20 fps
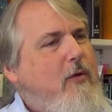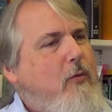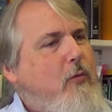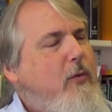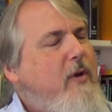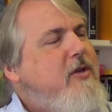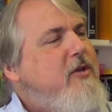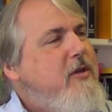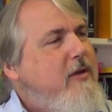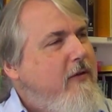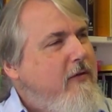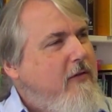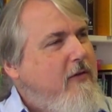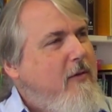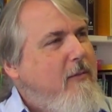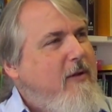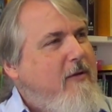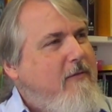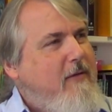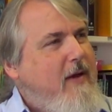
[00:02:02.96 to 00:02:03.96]
a real
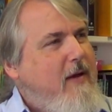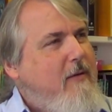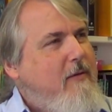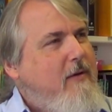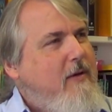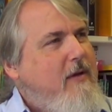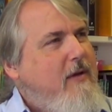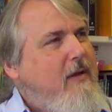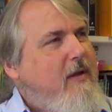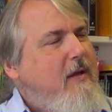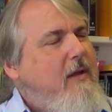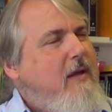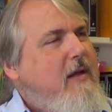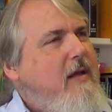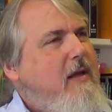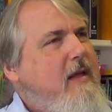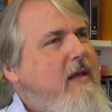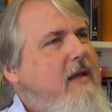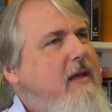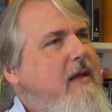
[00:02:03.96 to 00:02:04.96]
richness to be found
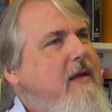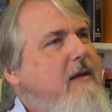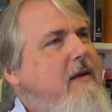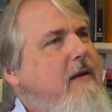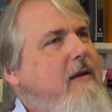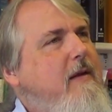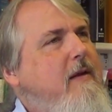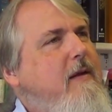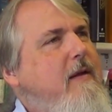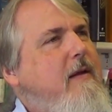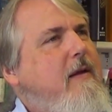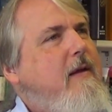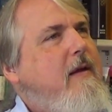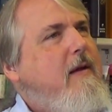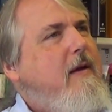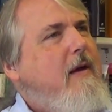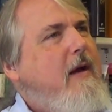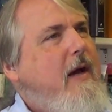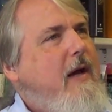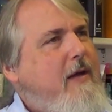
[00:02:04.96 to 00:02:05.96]
in
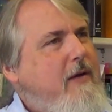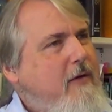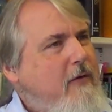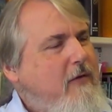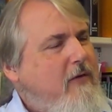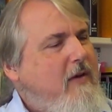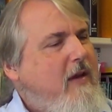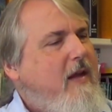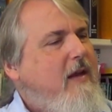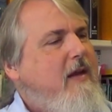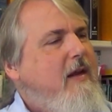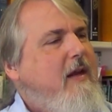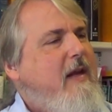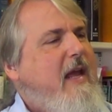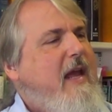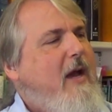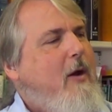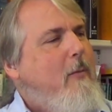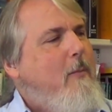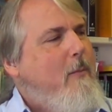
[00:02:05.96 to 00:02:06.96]

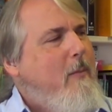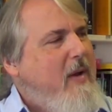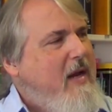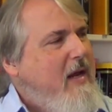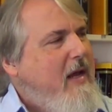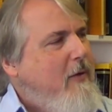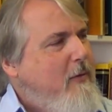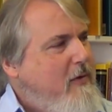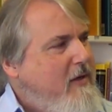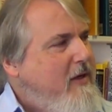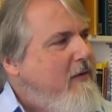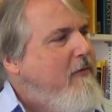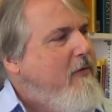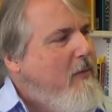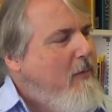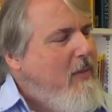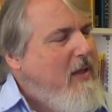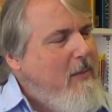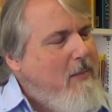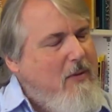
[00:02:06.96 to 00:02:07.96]
understanding how
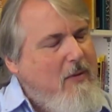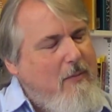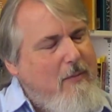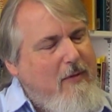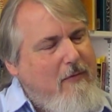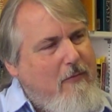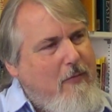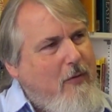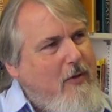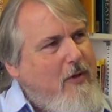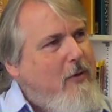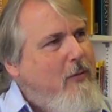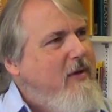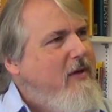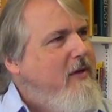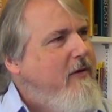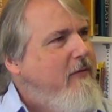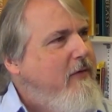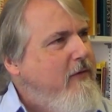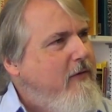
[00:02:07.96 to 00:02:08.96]
different people before
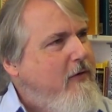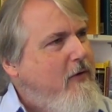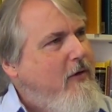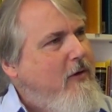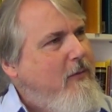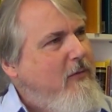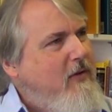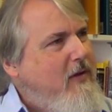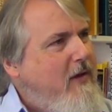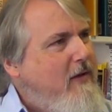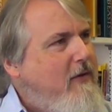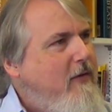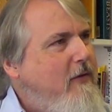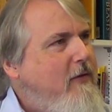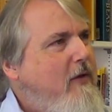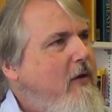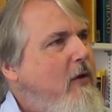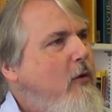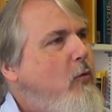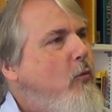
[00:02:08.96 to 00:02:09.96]
you in different
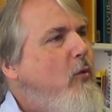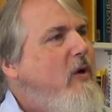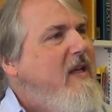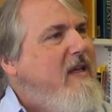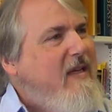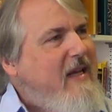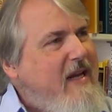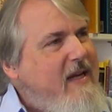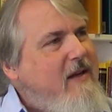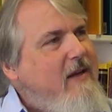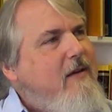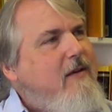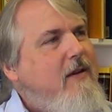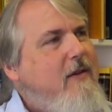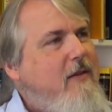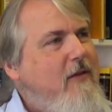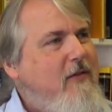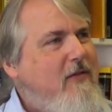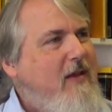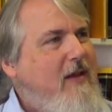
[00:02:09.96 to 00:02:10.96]
circumstances related
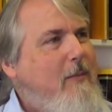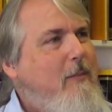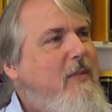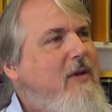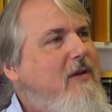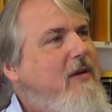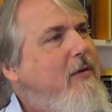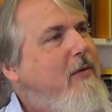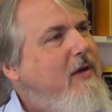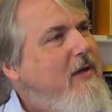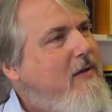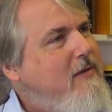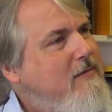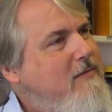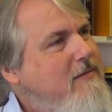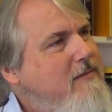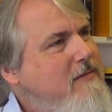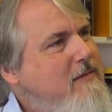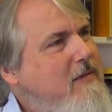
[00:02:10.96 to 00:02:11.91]
to the same material.